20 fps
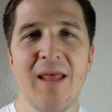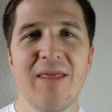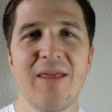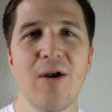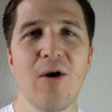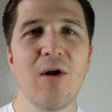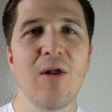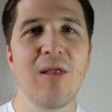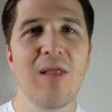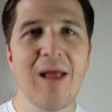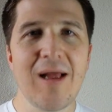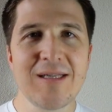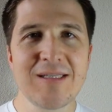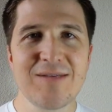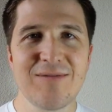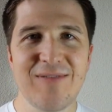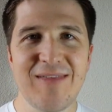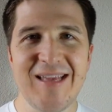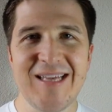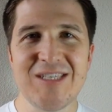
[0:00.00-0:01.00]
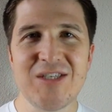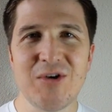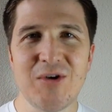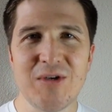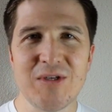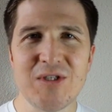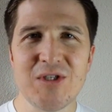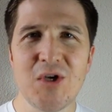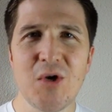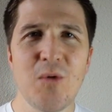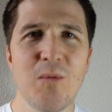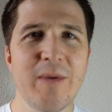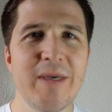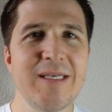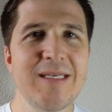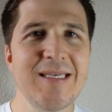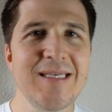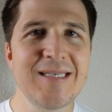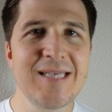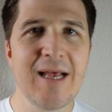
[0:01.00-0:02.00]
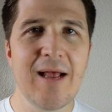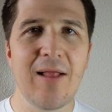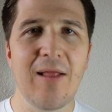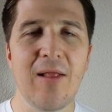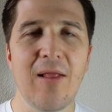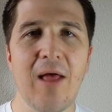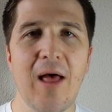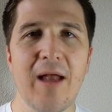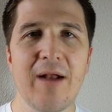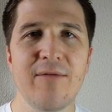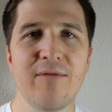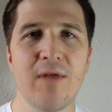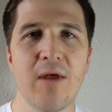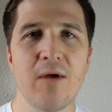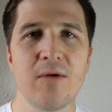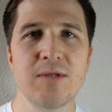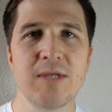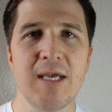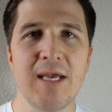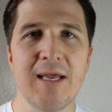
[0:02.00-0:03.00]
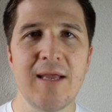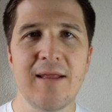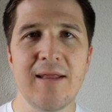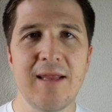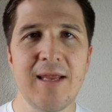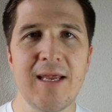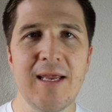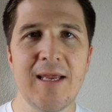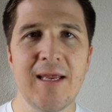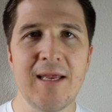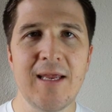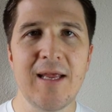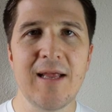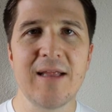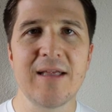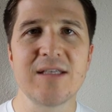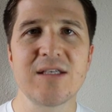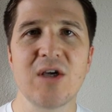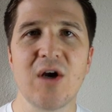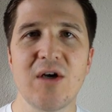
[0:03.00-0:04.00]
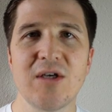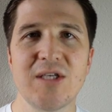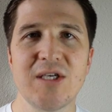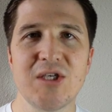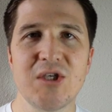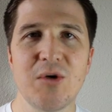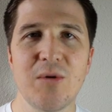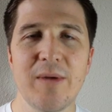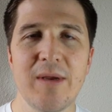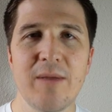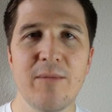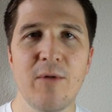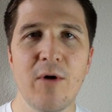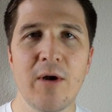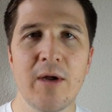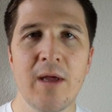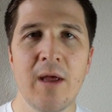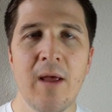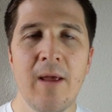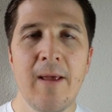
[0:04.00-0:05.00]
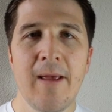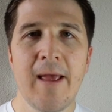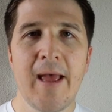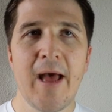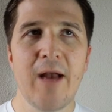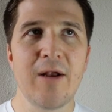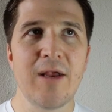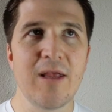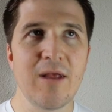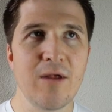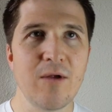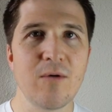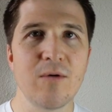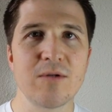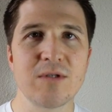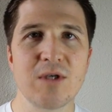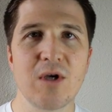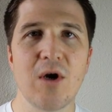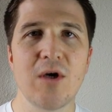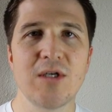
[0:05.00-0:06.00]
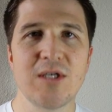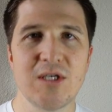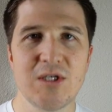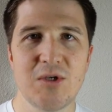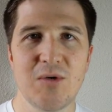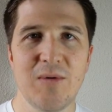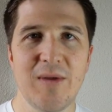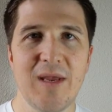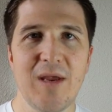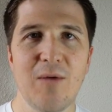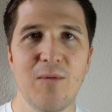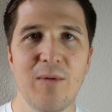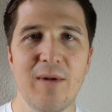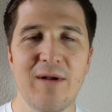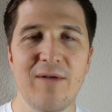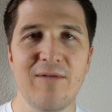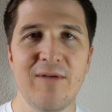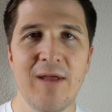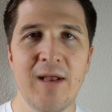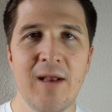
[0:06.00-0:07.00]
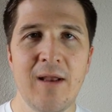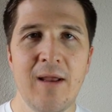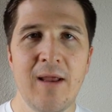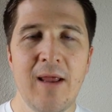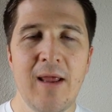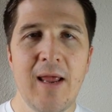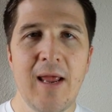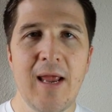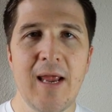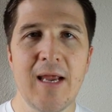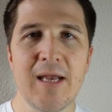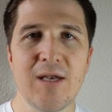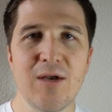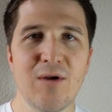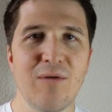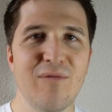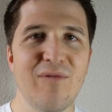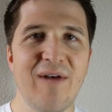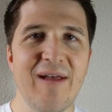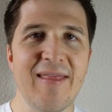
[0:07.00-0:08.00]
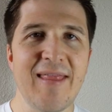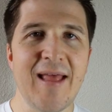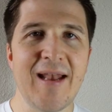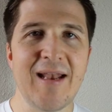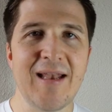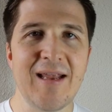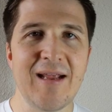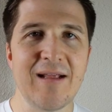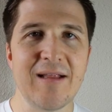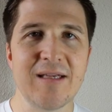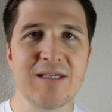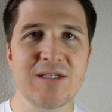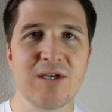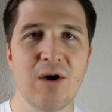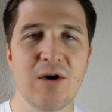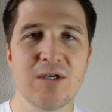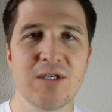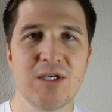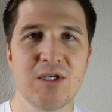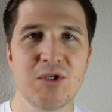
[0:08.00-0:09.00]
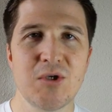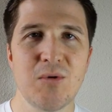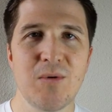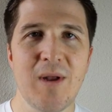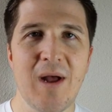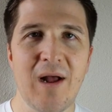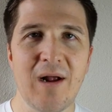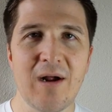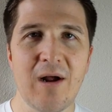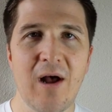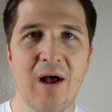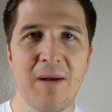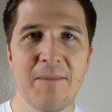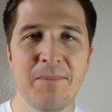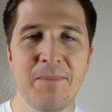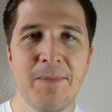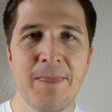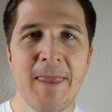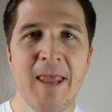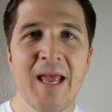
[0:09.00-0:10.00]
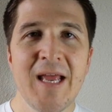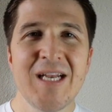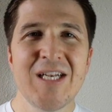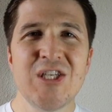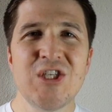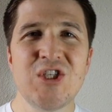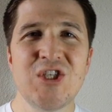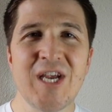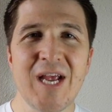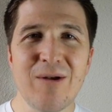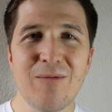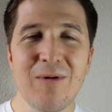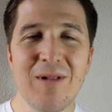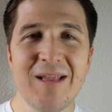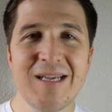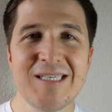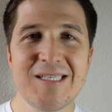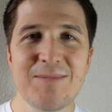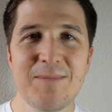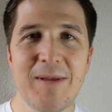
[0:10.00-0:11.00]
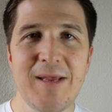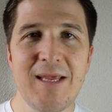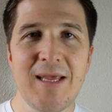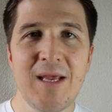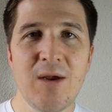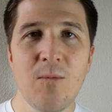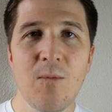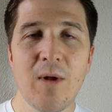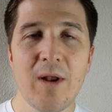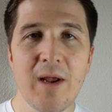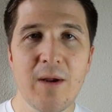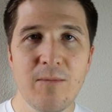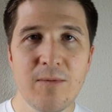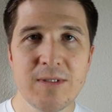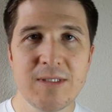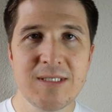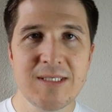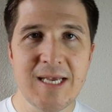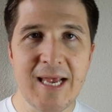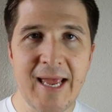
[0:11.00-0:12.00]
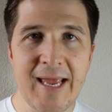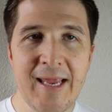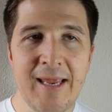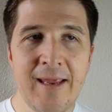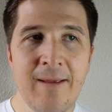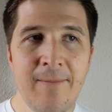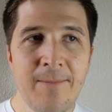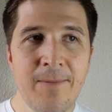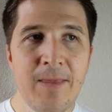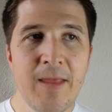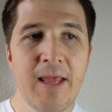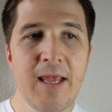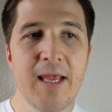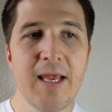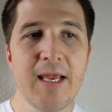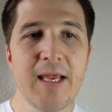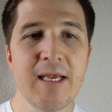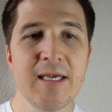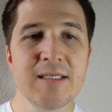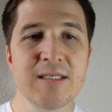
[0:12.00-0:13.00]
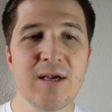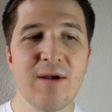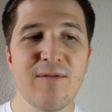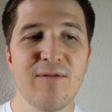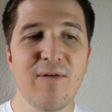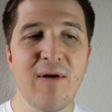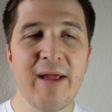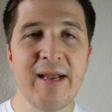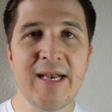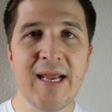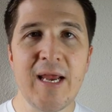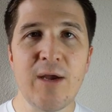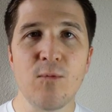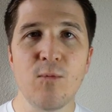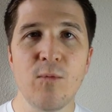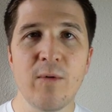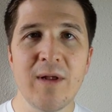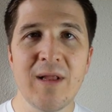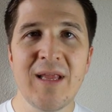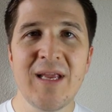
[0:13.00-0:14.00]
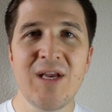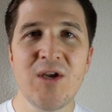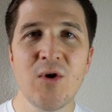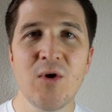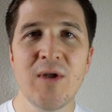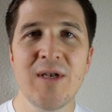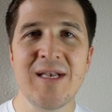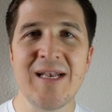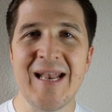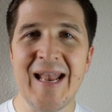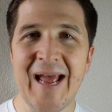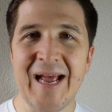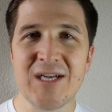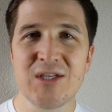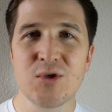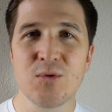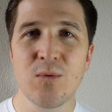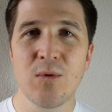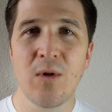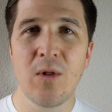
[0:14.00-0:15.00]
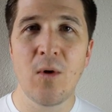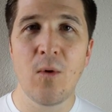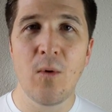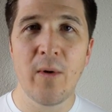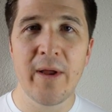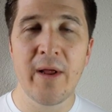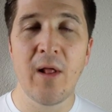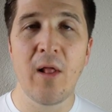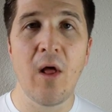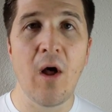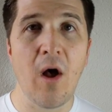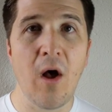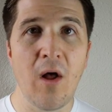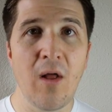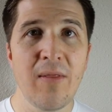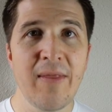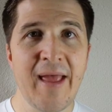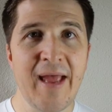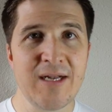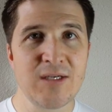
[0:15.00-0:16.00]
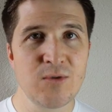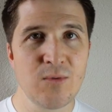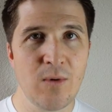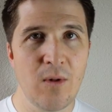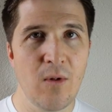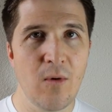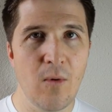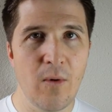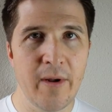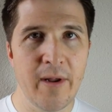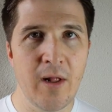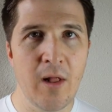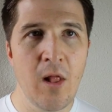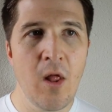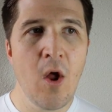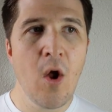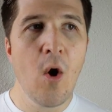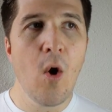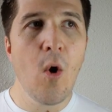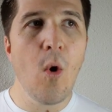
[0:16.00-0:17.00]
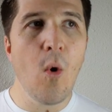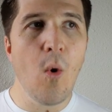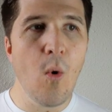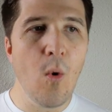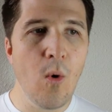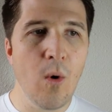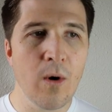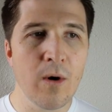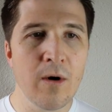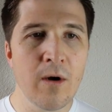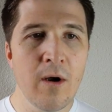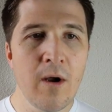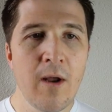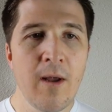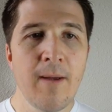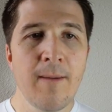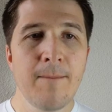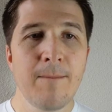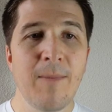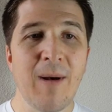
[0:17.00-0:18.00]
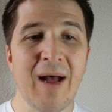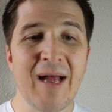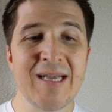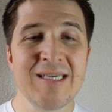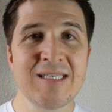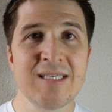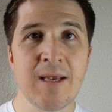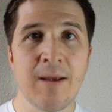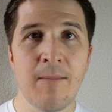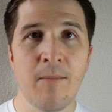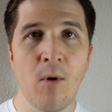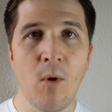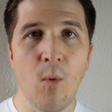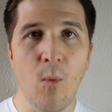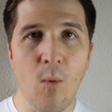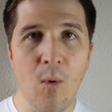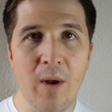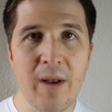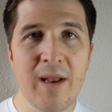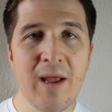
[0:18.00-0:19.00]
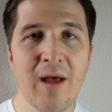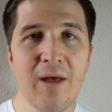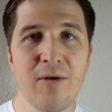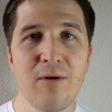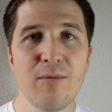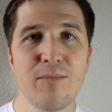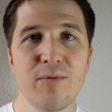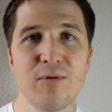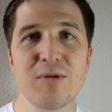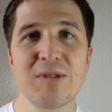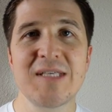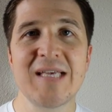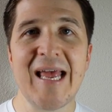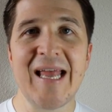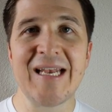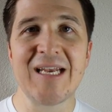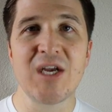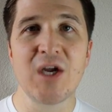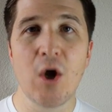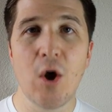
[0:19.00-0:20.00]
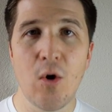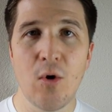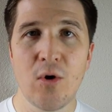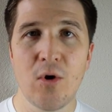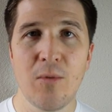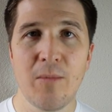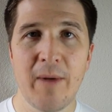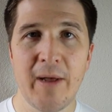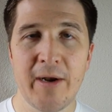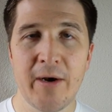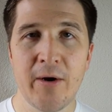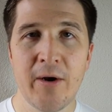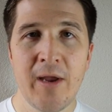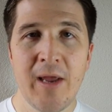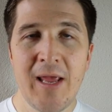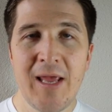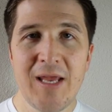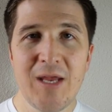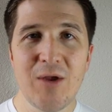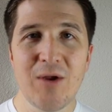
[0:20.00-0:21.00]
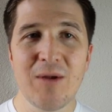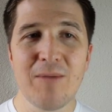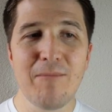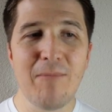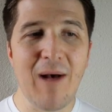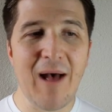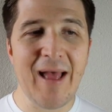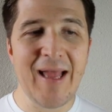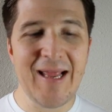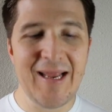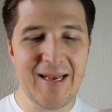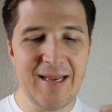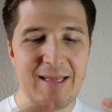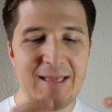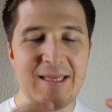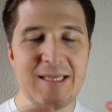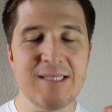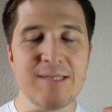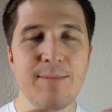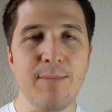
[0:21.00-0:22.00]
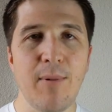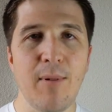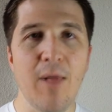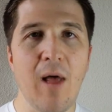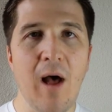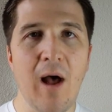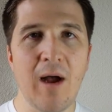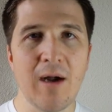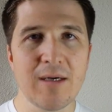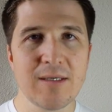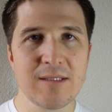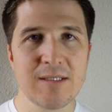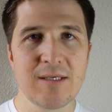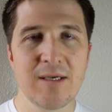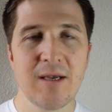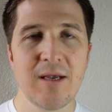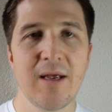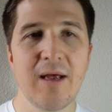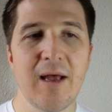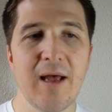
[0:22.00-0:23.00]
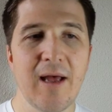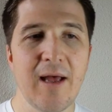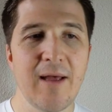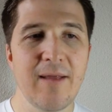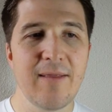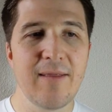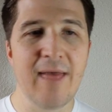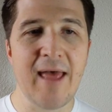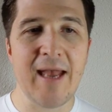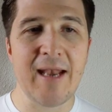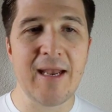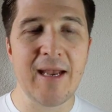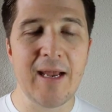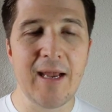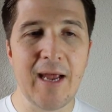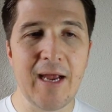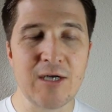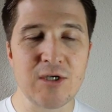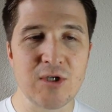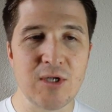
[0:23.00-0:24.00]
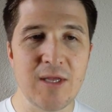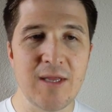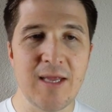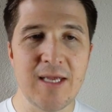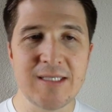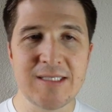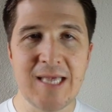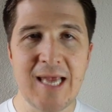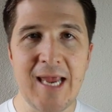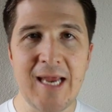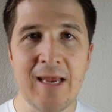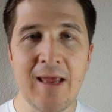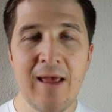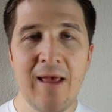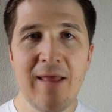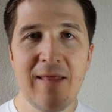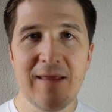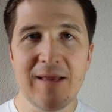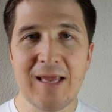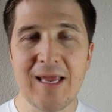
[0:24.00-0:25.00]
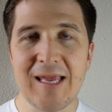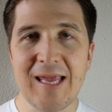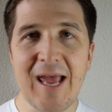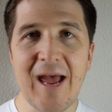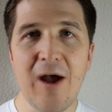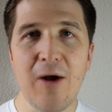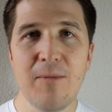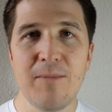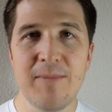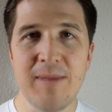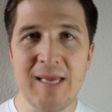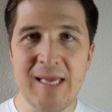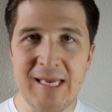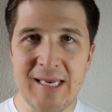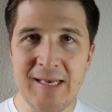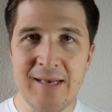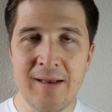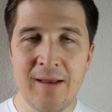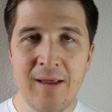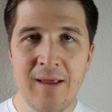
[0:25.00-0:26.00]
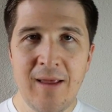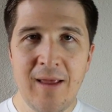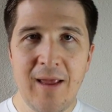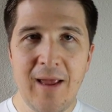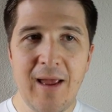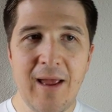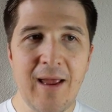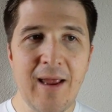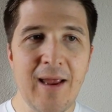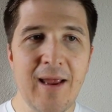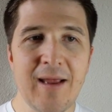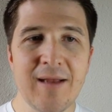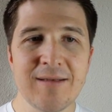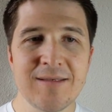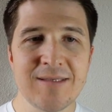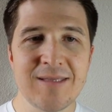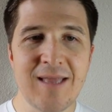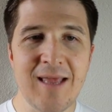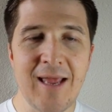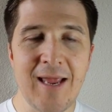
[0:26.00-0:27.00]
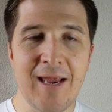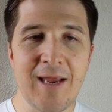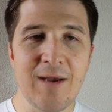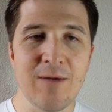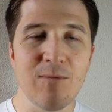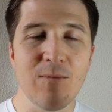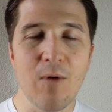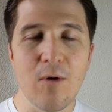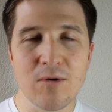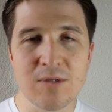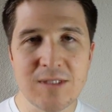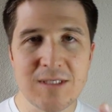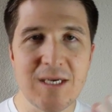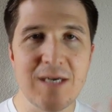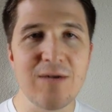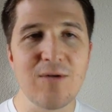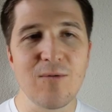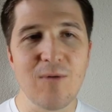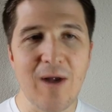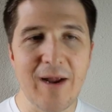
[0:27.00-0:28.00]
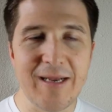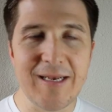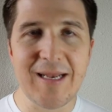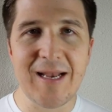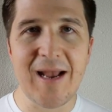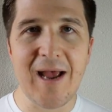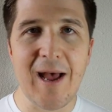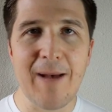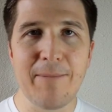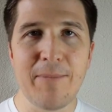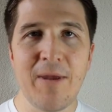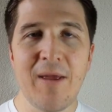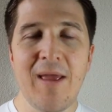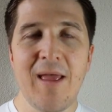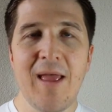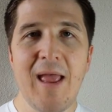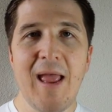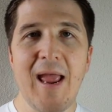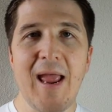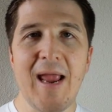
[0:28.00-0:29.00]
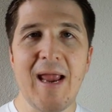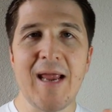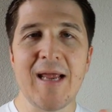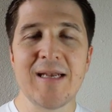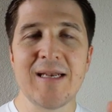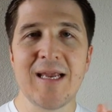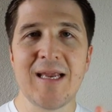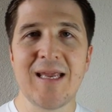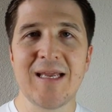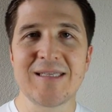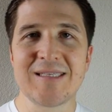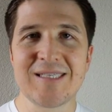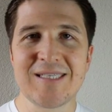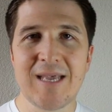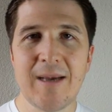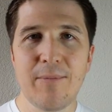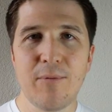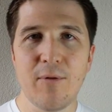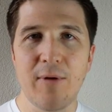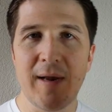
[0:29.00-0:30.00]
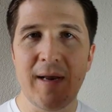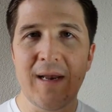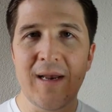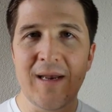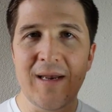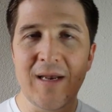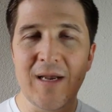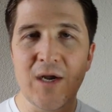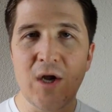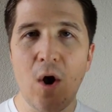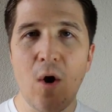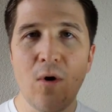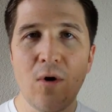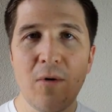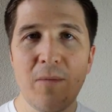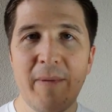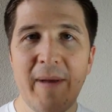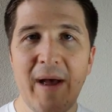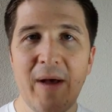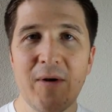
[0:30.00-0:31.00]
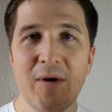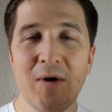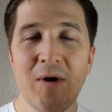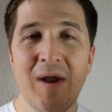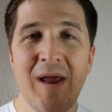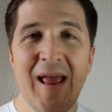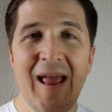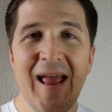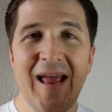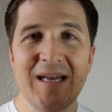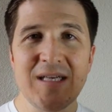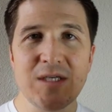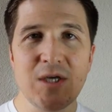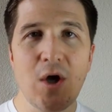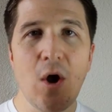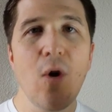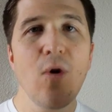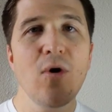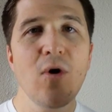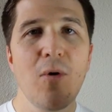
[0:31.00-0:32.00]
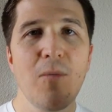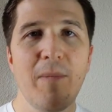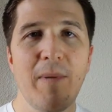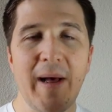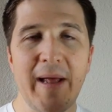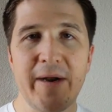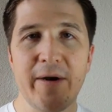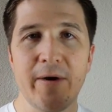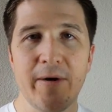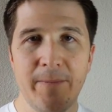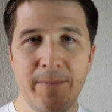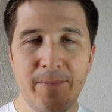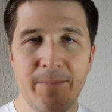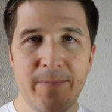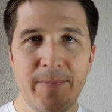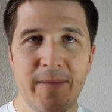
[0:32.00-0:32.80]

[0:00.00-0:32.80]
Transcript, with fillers: There are lots of things you can do. We detail a lot of those in the Healing Scar Tissue ebook, How to Heal Your Own Scar Tissue and Get Rid of It. And you can find that at healingscartissue.com. Generally speaking, what I would say is find a really good natural oil, all natural oil, or buy some 100% cocoa butter. You can buy it in these blocks uh, that actually they take the cacao bean and they roast it, grind it up, and it gets separated into cocoa powder and cocoa butter